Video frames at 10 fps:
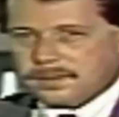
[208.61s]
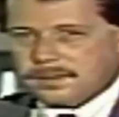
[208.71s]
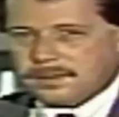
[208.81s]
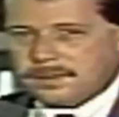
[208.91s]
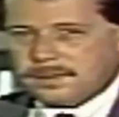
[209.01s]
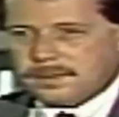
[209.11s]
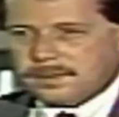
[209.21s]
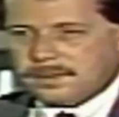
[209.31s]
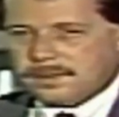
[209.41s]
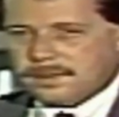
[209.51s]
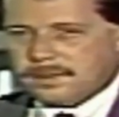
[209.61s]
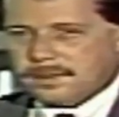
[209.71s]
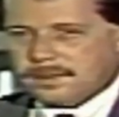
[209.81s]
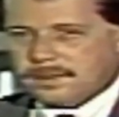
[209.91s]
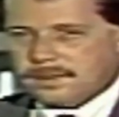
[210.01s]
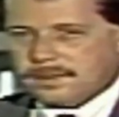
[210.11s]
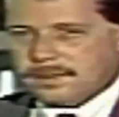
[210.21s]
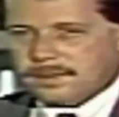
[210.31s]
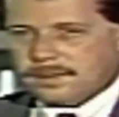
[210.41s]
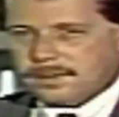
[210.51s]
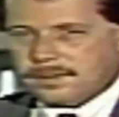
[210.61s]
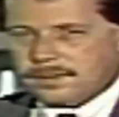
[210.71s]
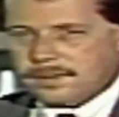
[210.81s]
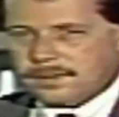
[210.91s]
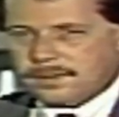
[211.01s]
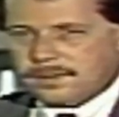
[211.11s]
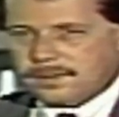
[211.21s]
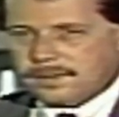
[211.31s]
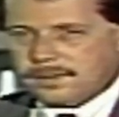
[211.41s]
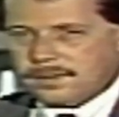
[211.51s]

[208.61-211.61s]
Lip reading: This person isn't speaking.